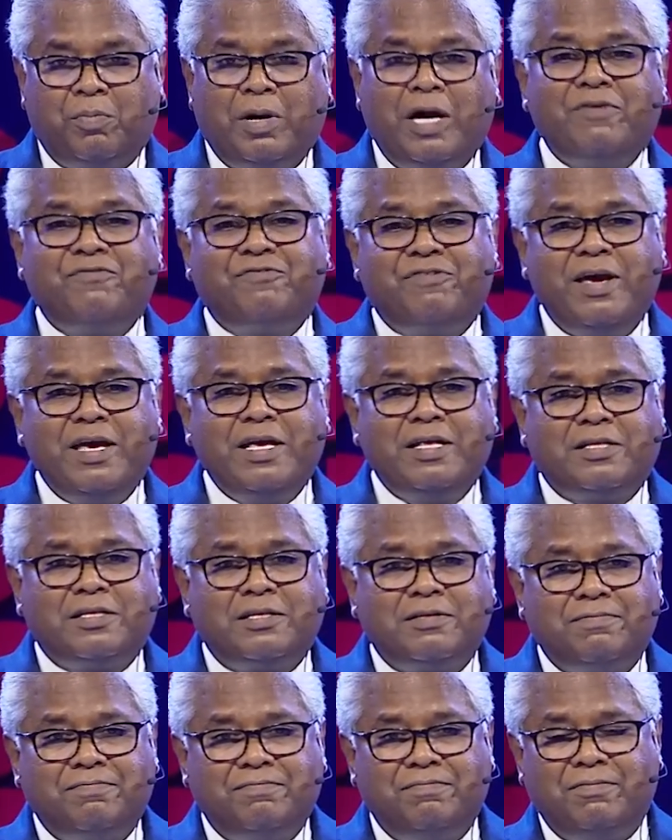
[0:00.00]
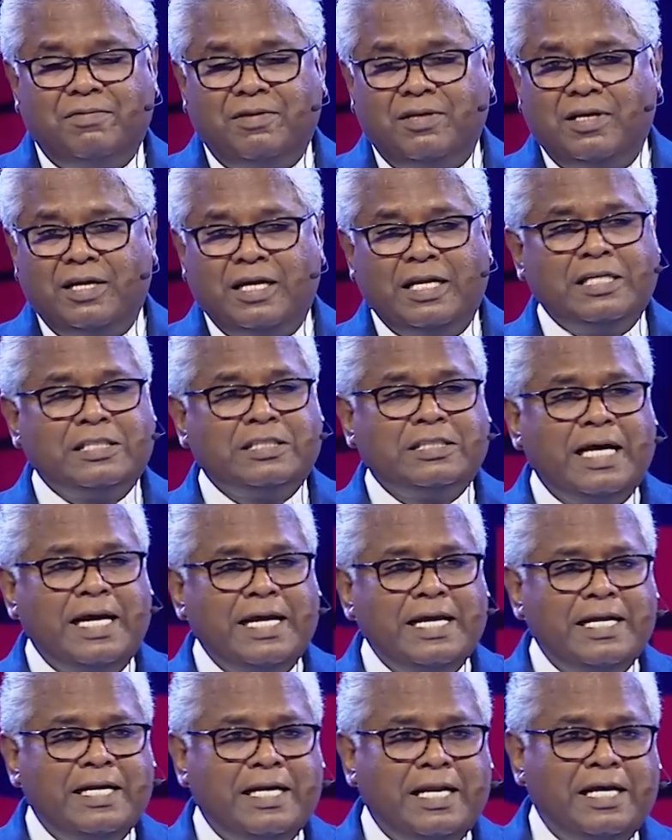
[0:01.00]
By faith, in his
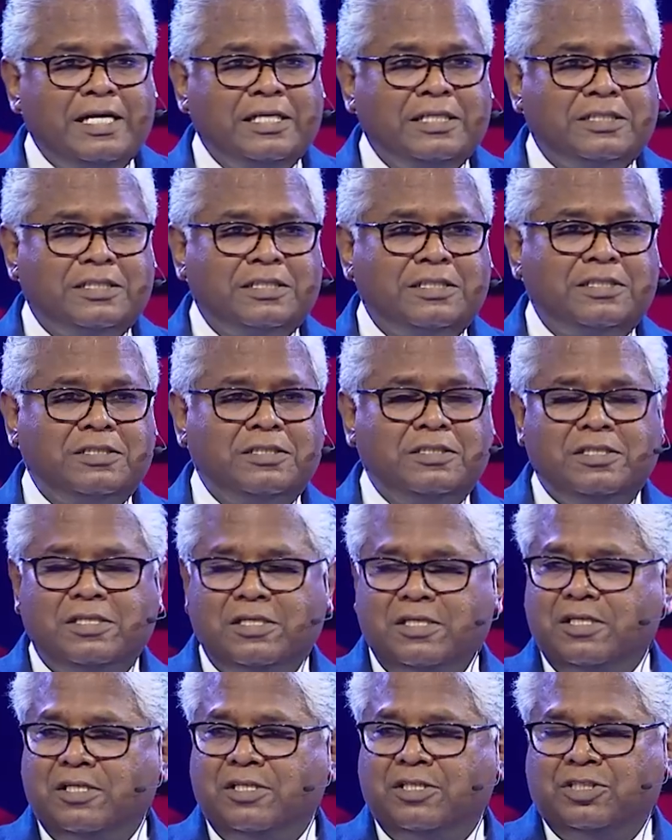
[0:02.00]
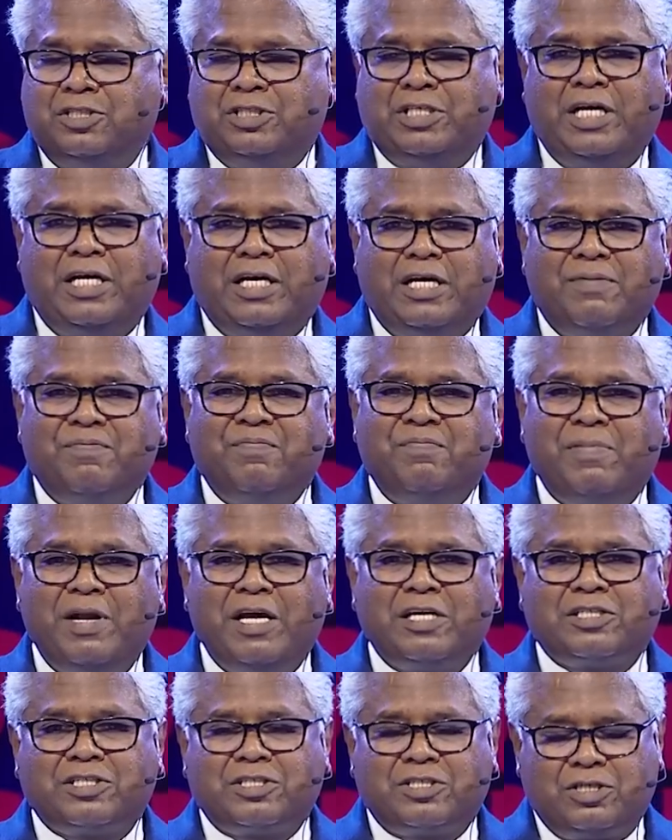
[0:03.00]
dying days, Jacob
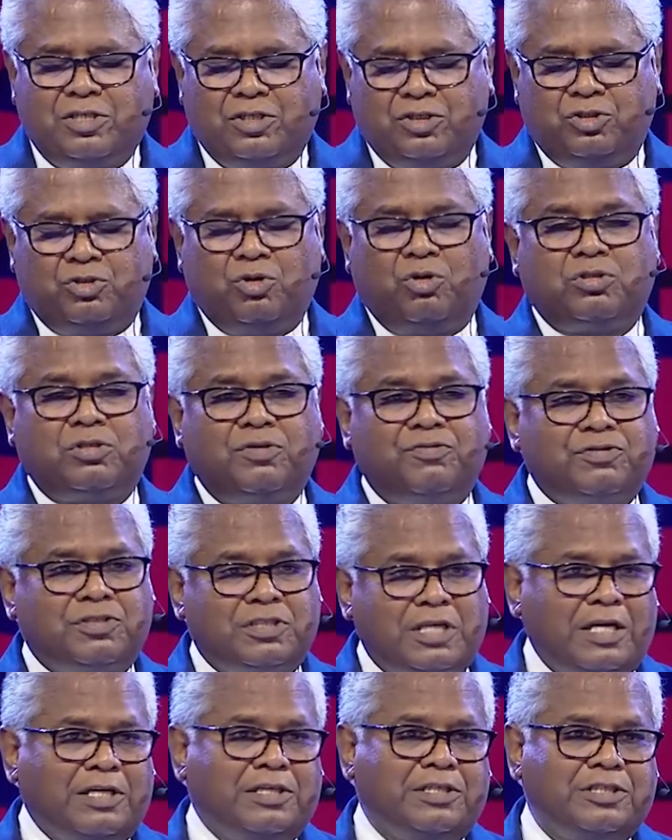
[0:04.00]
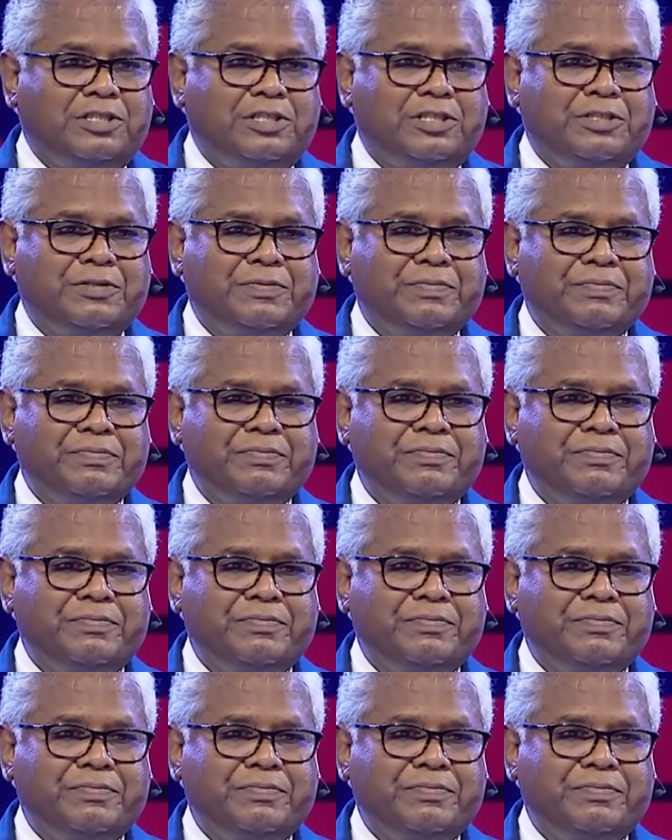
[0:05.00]
blessed Joseph's sons,